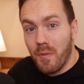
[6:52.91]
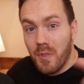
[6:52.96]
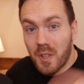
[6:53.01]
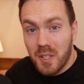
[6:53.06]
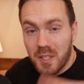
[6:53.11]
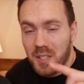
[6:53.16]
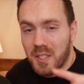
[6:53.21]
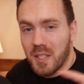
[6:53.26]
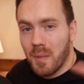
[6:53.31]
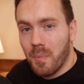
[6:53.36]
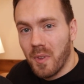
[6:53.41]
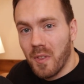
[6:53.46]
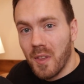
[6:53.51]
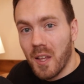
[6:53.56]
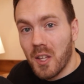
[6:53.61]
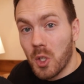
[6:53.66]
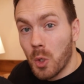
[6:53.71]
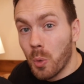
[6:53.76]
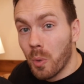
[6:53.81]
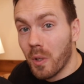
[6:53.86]
If this is something
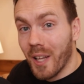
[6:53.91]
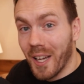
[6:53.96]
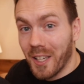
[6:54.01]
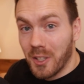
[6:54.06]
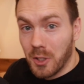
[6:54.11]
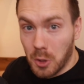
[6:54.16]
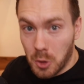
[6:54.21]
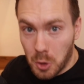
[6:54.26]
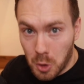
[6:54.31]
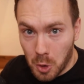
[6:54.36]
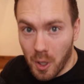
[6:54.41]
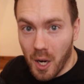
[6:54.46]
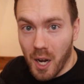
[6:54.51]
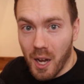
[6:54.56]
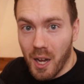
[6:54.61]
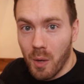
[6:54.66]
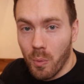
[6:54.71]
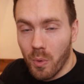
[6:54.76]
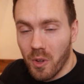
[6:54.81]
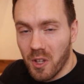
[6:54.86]
that you would like to
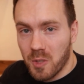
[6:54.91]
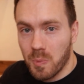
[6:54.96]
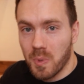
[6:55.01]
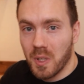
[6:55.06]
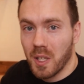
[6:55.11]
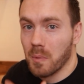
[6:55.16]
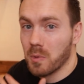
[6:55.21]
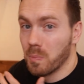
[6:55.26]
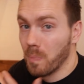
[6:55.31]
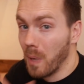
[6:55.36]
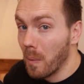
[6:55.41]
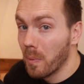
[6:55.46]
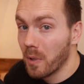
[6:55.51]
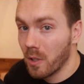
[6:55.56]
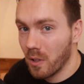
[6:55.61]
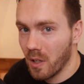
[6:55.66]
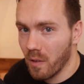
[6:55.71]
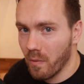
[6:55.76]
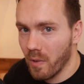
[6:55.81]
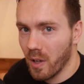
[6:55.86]
try when this becomes
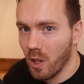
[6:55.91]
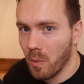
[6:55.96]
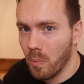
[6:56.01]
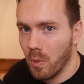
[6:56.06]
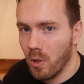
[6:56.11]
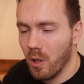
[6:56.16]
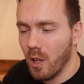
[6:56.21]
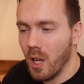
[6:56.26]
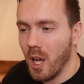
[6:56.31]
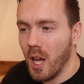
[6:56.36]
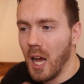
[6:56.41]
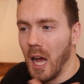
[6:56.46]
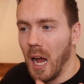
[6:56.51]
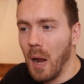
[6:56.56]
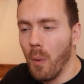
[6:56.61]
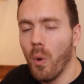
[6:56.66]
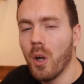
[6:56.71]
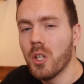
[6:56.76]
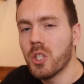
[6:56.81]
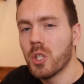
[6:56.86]
publicly available,
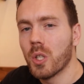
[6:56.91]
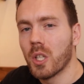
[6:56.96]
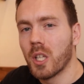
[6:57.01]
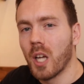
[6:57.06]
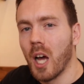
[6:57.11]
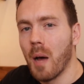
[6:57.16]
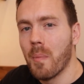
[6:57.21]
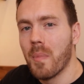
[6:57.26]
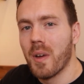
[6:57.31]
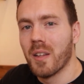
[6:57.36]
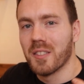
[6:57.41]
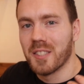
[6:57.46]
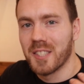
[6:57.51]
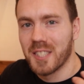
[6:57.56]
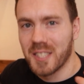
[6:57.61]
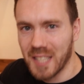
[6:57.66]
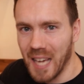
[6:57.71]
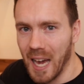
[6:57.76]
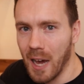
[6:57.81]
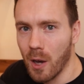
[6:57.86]
I want you to comment
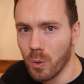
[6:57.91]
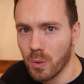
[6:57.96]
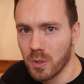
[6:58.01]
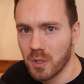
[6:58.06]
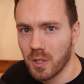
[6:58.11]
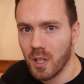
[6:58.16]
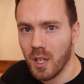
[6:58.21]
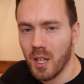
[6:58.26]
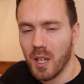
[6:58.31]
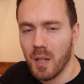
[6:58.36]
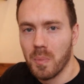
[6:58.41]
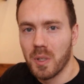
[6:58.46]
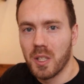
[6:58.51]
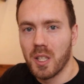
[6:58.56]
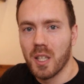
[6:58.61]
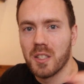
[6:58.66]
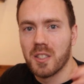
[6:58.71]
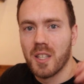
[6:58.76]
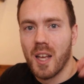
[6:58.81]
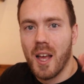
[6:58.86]
Scout,
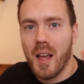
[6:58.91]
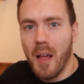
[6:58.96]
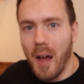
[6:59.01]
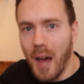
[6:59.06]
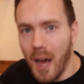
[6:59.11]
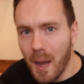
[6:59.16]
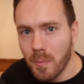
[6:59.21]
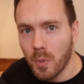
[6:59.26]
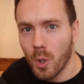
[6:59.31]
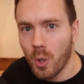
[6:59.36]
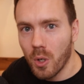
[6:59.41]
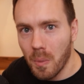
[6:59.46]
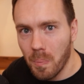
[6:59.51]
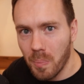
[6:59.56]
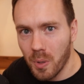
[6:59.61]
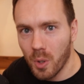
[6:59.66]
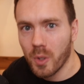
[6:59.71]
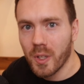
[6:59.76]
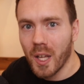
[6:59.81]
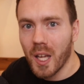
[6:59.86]
because I'm going to
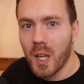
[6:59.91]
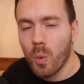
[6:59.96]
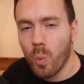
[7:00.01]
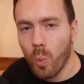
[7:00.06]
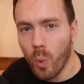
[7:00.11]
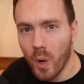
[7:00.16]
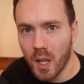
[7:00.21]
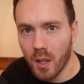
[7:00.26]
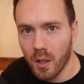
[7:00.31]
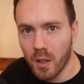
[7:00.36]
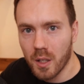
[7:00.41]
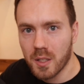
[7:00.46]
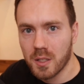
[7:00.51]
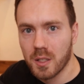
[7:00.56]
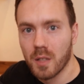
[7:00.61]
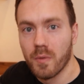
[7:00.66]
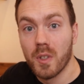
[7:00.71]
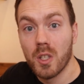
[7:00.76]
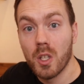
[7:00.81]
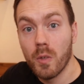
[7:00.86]
build a wait
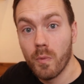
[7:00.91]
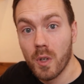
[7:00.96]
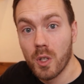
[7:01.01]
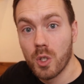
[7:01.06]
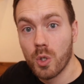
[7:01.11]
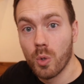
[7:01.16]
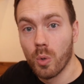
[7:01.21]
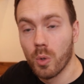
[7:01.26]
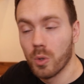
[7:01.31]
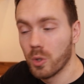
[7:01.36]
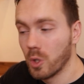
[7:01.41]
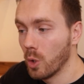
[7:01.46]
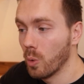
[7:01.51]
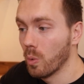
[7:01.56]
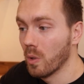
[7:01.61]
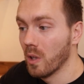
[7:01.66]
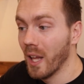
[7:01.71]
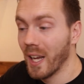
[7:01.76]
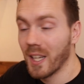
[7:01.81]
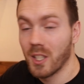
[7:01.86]
list of individuals who
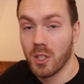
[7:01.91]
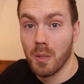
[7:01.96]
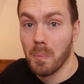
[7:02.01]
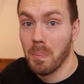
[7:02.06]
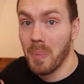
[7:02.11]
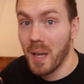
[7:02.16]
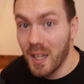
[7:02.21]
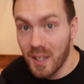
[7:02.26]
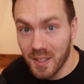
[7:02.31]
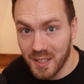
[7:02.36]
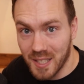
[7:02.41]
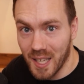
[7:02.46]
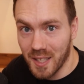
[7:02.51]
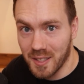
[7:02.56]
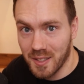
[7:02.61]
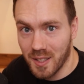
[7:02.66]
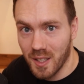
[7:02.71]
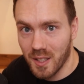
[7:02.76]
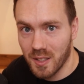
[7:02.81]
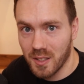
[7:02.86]
would like to beta
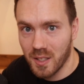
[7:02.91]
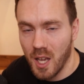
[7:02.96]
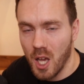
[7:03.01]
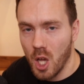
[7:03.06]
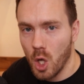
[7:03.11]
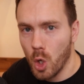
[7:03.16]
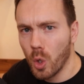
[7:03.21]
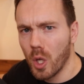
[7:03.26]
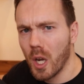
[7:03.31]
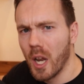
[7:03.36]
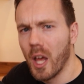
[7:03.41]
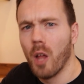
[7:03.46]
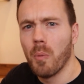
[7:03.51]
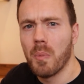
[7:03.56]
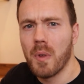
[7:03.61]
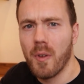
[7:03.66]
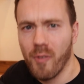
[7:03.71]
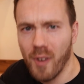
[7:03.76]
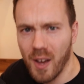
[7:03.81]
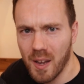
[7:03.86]
test this, who can help
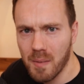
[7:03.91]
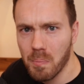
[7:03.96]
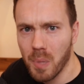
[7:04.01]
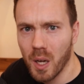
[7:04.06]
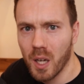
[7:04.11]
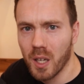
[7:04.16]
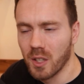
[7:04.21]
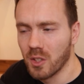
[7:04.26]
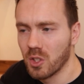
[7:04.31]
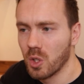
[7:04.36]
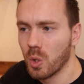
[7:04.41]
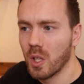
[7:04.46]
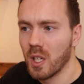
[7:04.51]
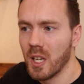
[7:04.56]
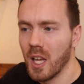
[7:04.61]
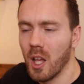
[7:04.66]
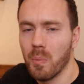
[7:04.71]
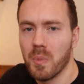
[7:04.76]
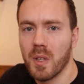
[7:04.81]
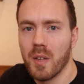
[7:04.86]
me find bugs, who
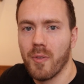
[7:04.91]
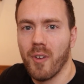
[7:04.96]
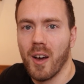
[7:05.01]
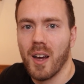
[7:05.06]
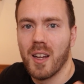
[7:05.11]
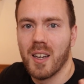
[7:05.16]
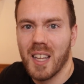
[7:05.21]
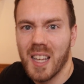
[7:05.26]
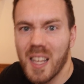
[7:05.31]
can help me find